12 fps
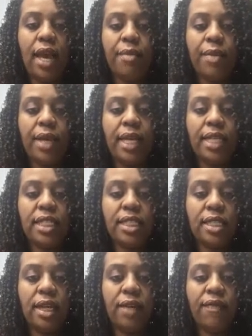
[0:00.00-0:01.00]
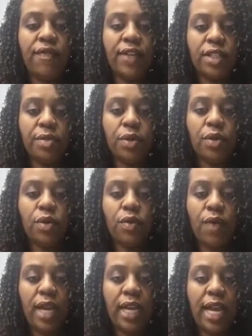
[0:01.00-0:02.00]
it's visible
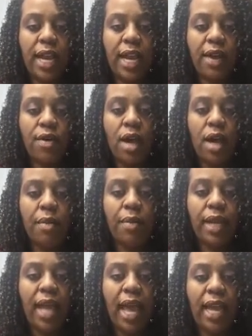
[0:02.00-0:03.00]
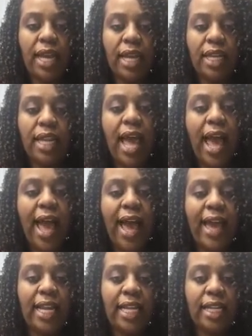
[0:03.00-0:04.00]
right now, but I can
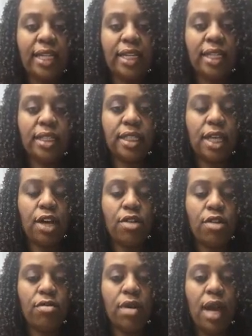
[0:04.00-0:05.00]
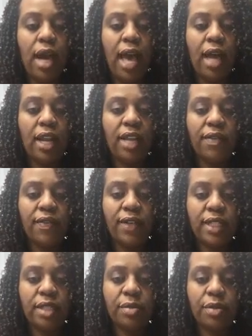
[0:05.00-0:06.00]
hide it. So I'll leave it
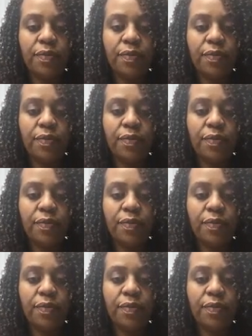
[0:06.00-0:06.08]
visible.